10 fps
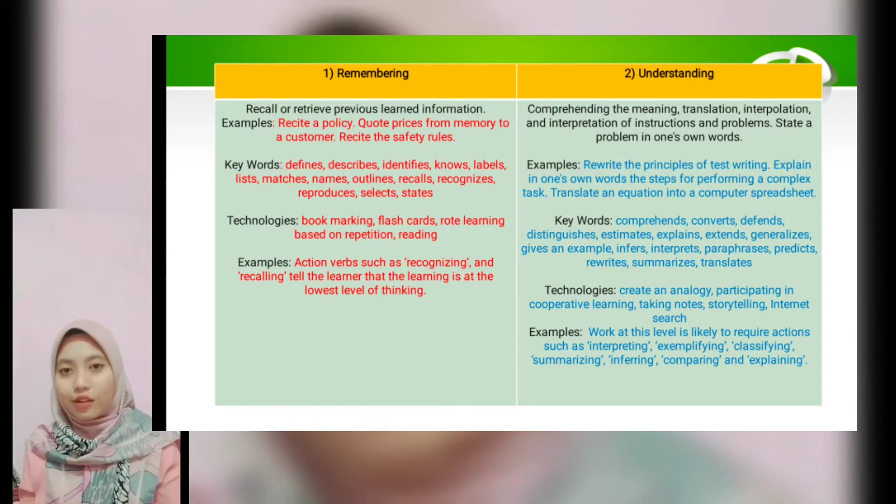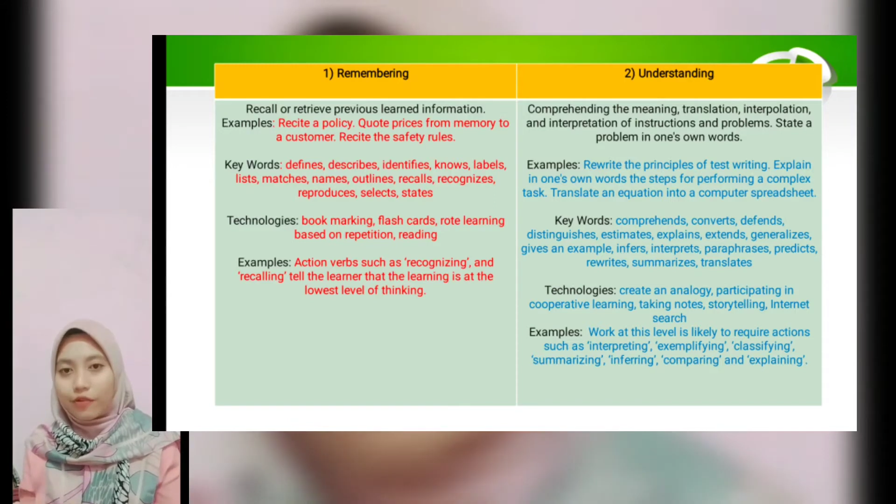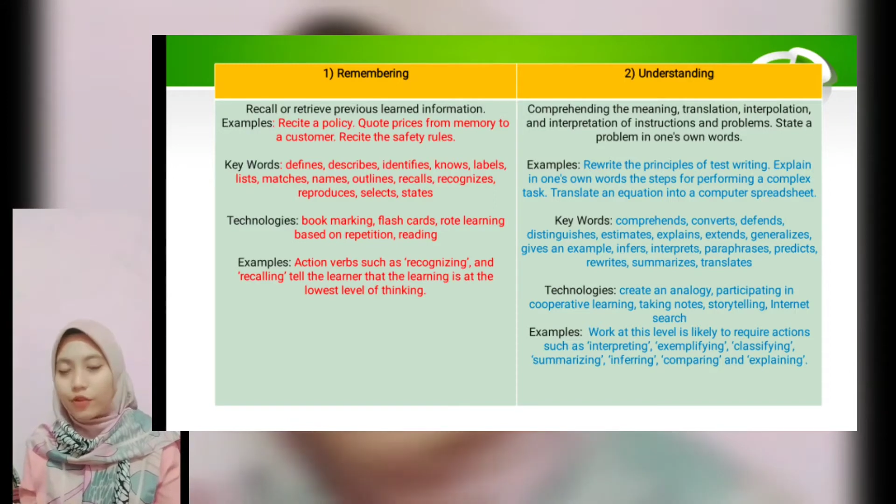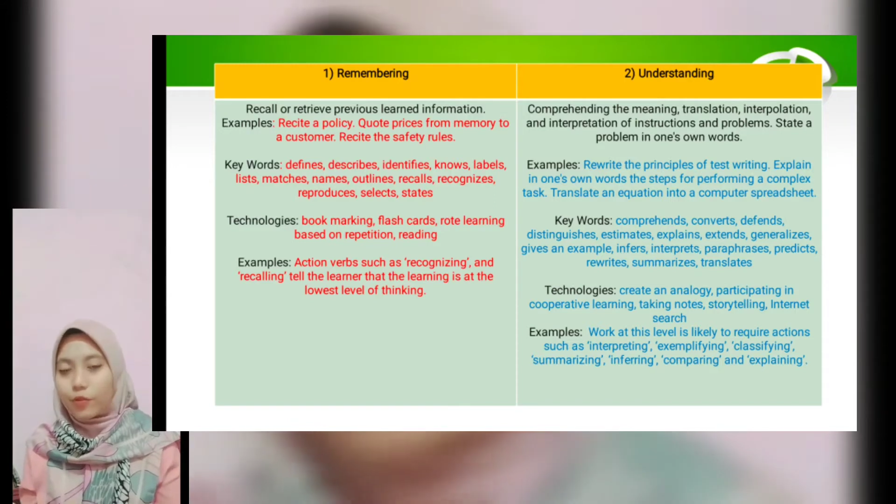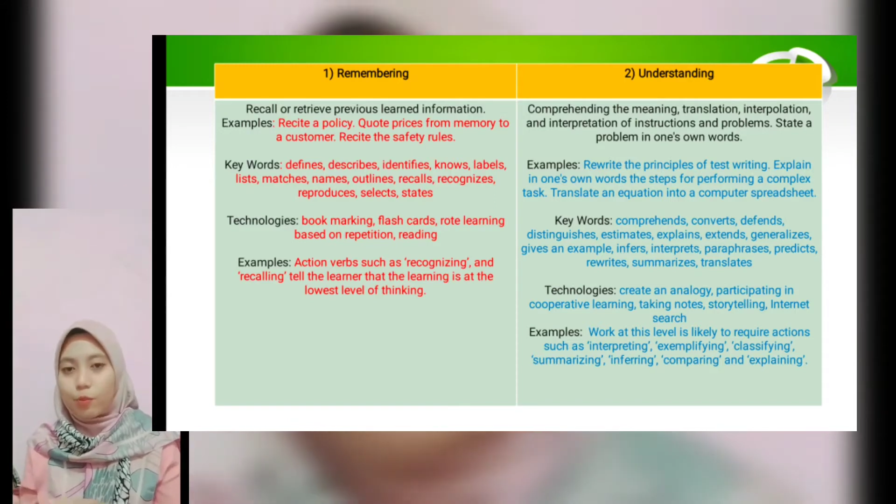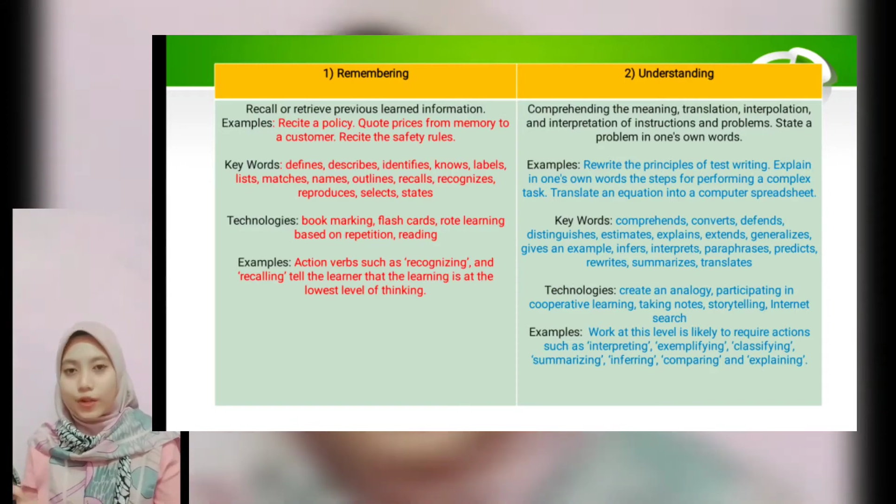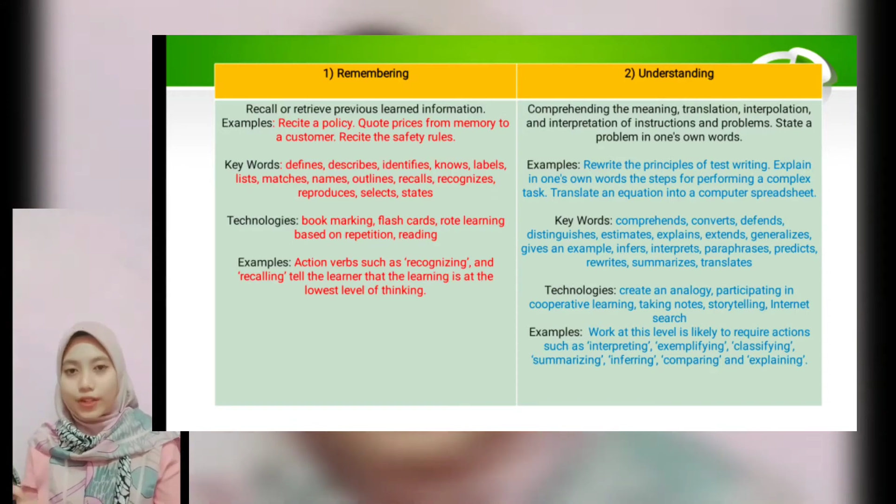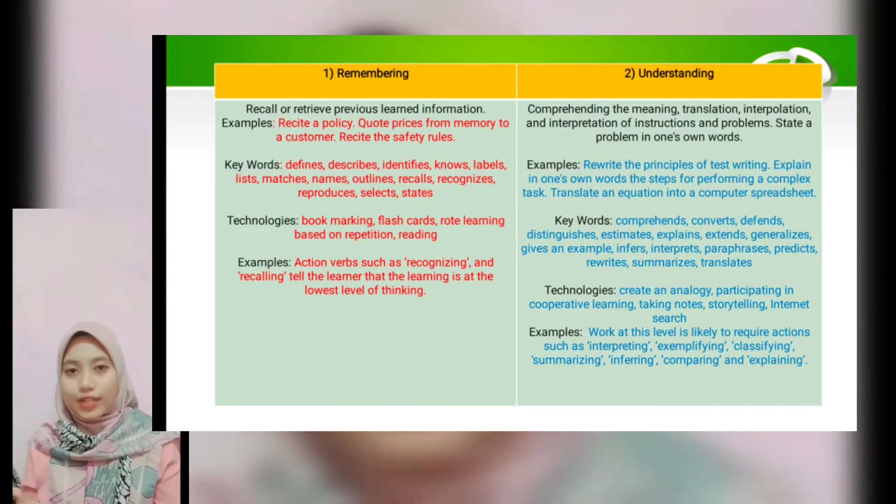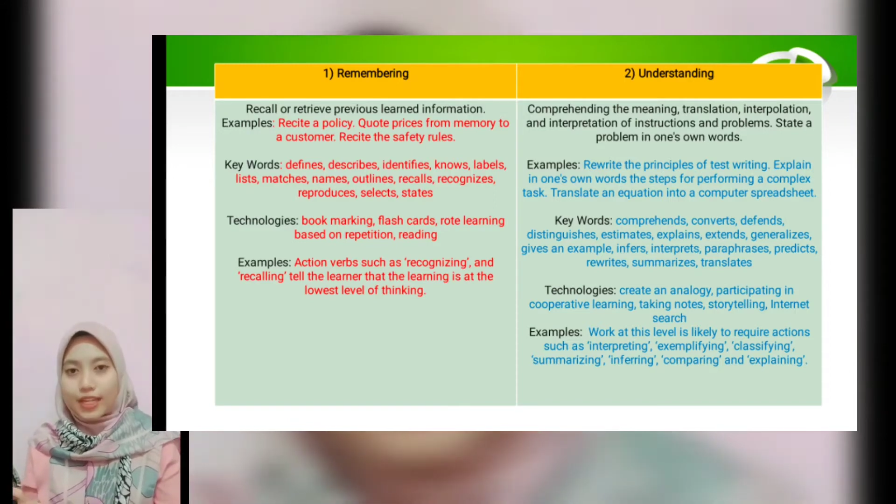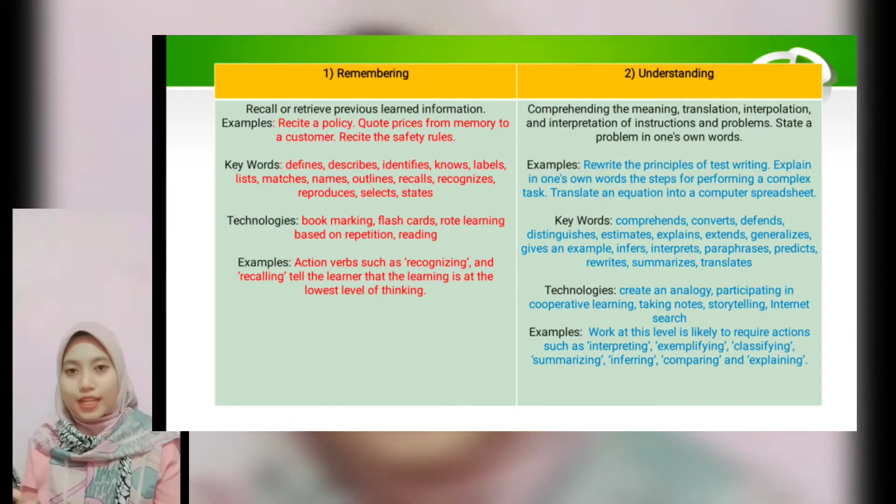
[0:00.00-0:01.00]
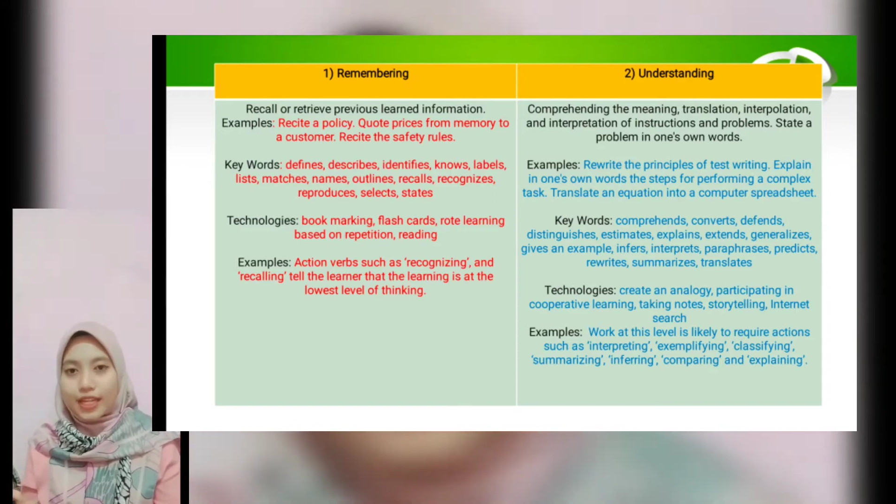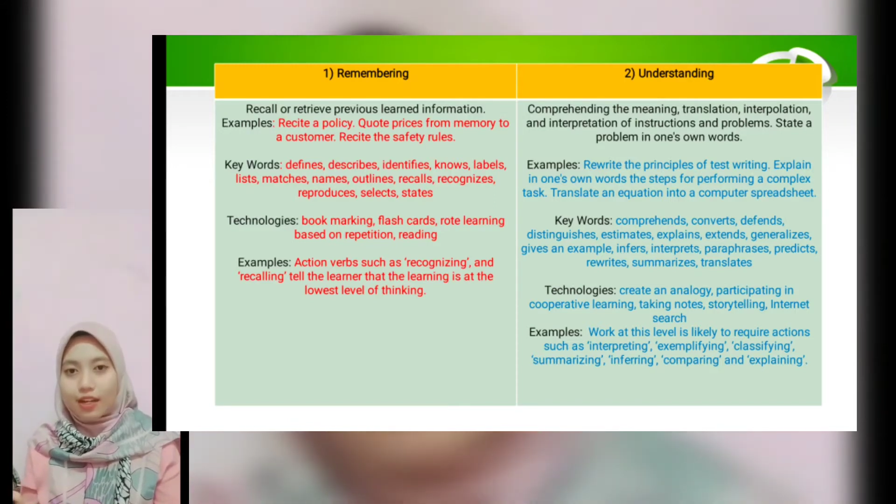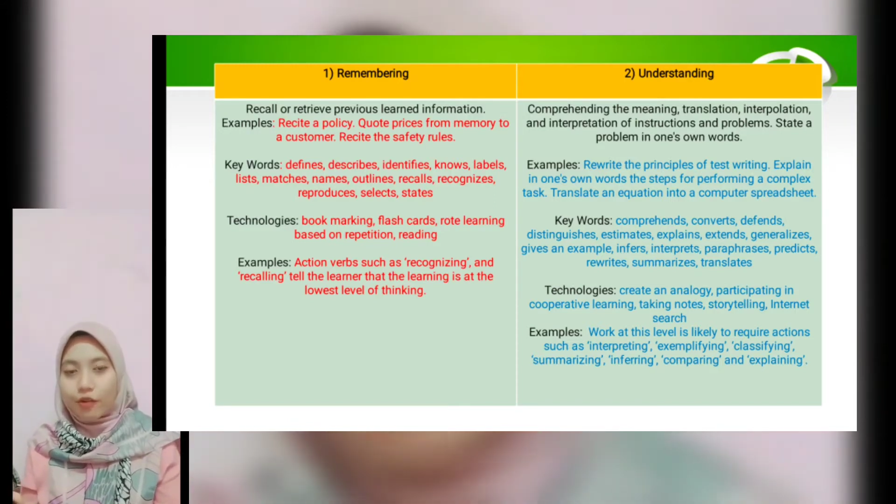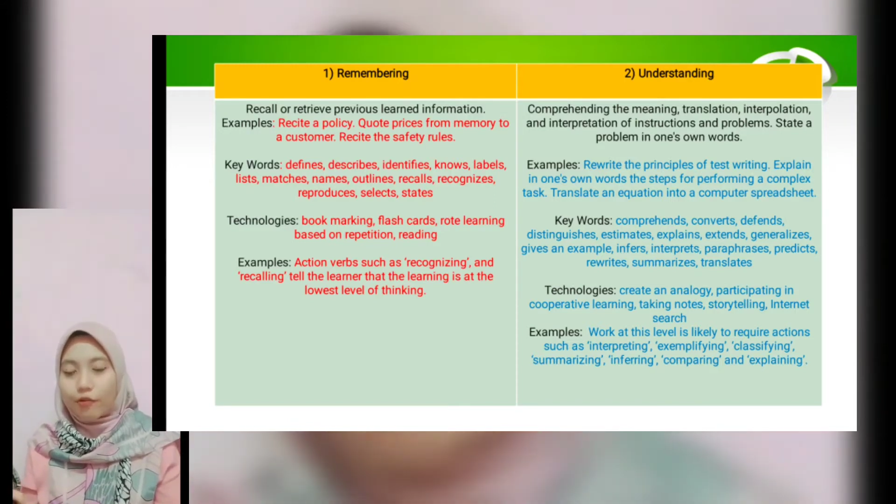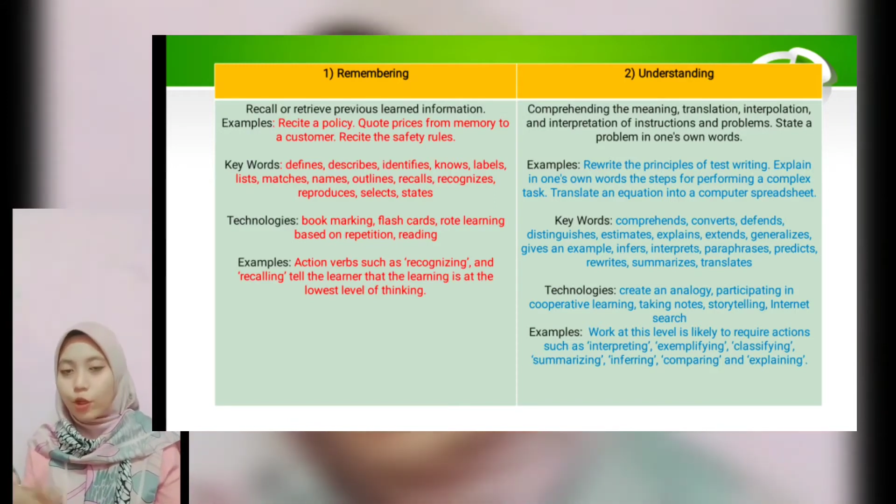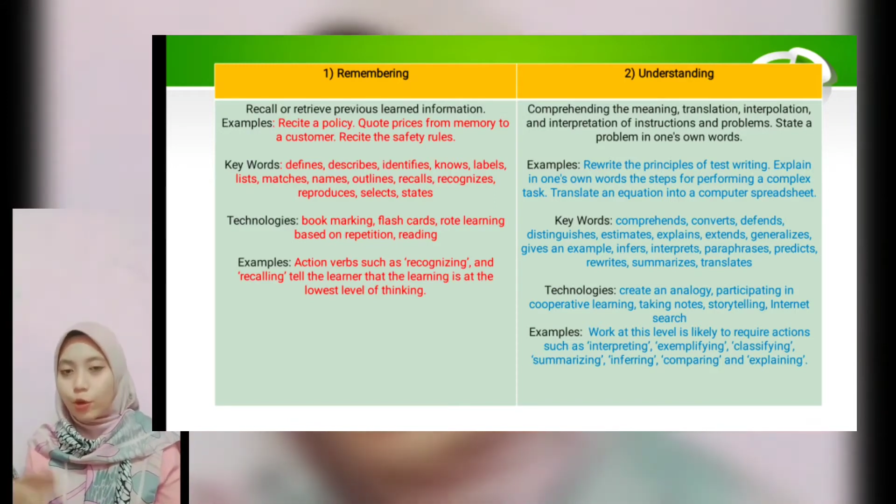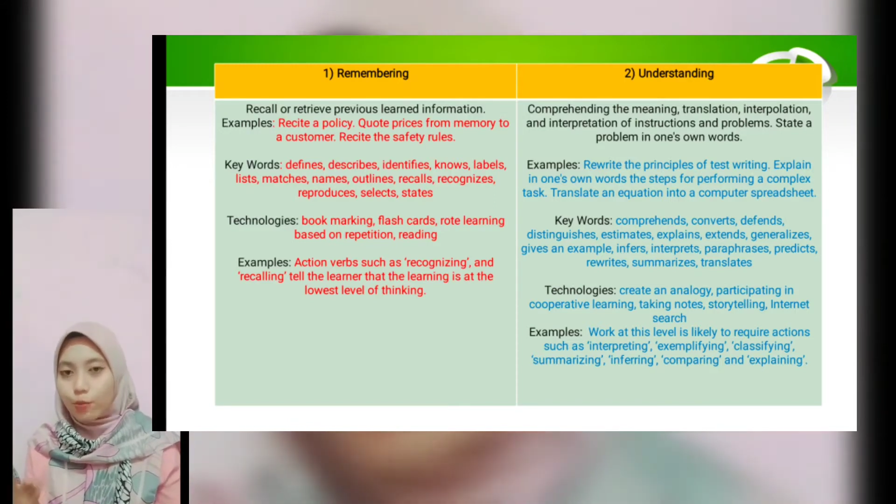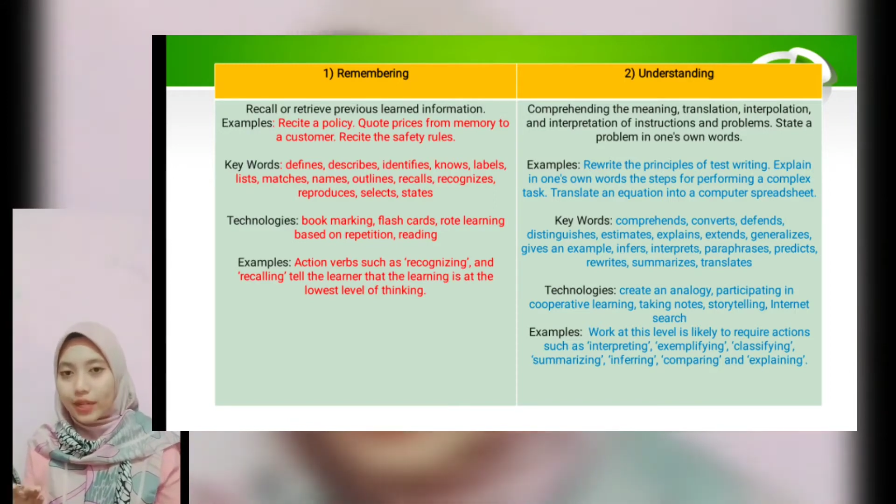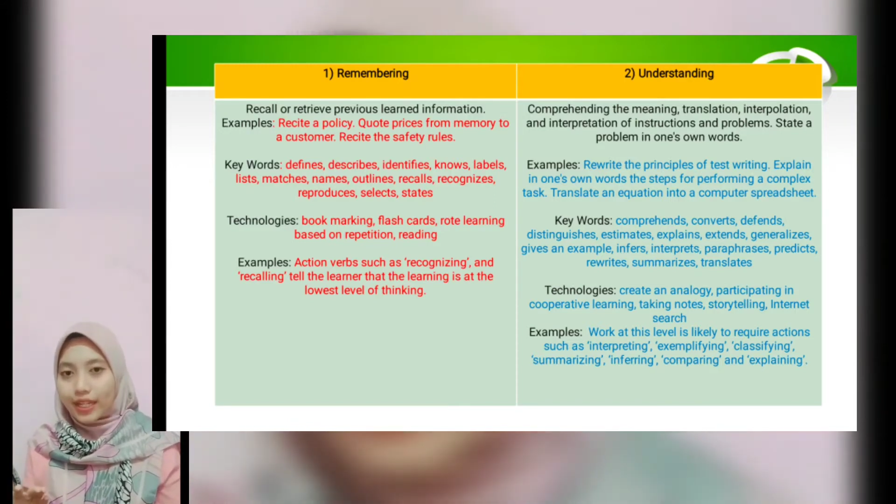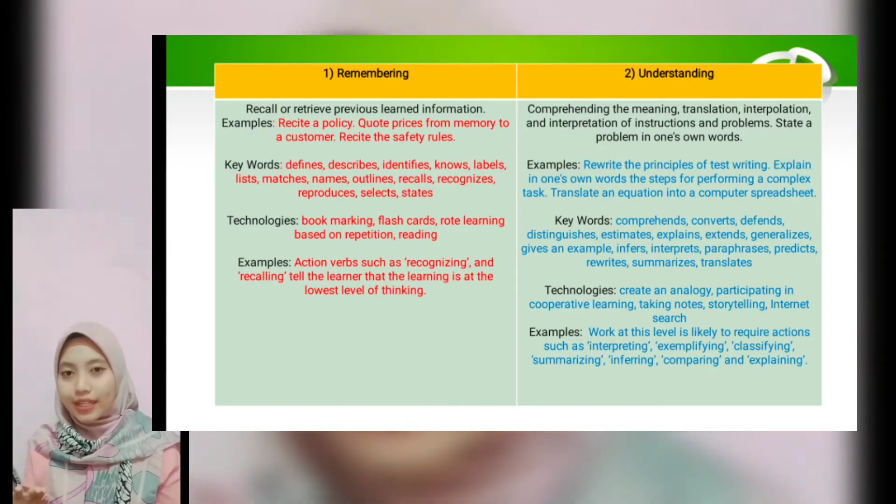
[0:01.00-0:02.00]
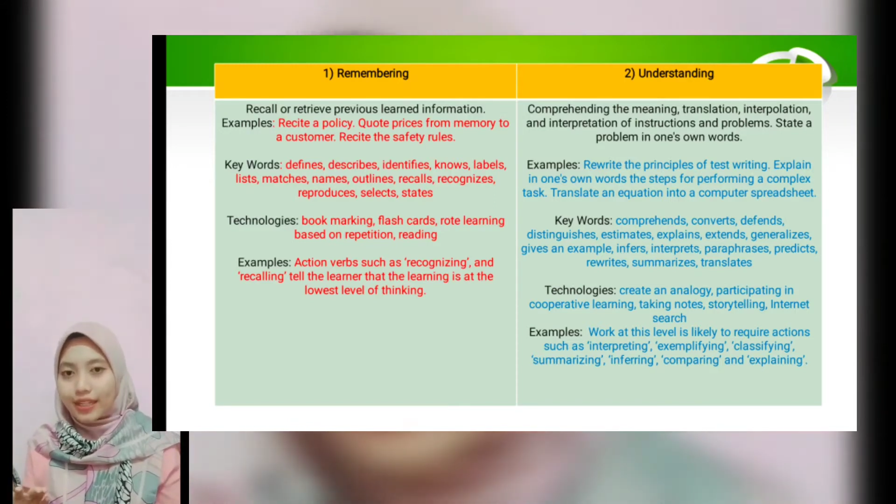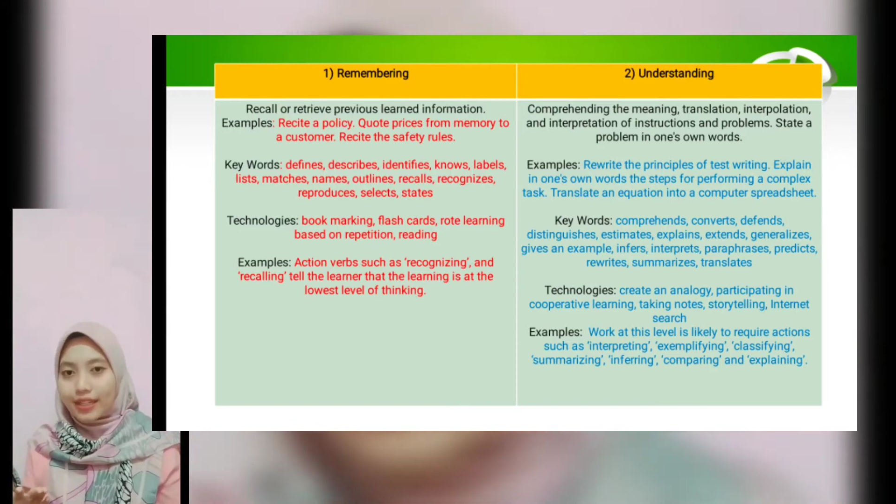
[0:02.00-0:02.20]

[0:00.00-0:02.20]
of the body of human